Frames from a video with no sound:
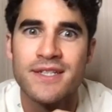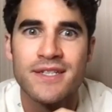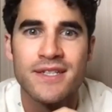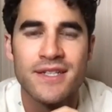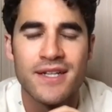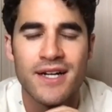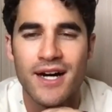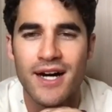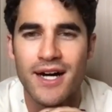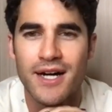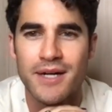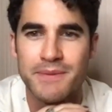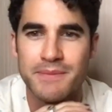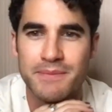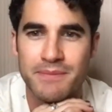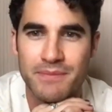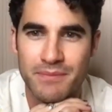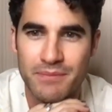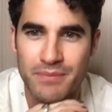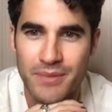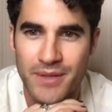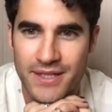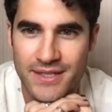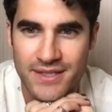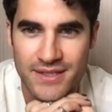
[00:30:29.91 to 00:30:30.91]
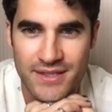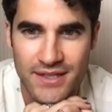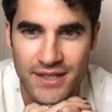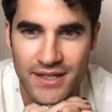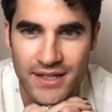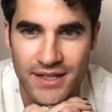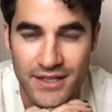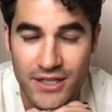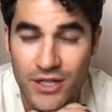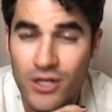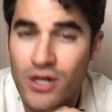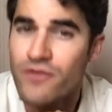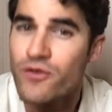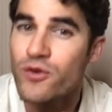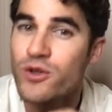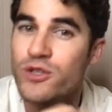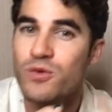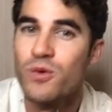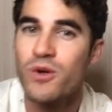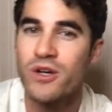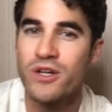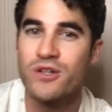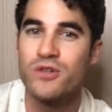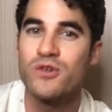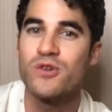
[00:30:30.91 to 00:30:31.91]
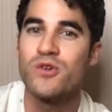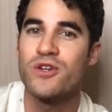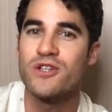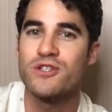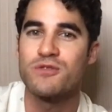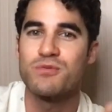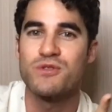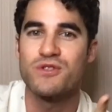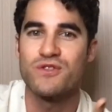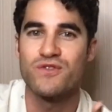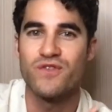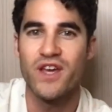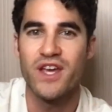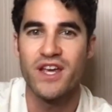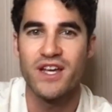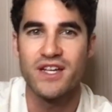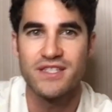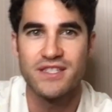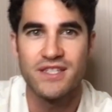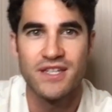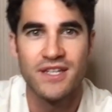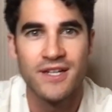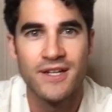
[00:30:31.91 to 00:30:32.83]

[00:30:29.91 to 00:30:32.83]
But I've always wanted to do Christmas Vegas.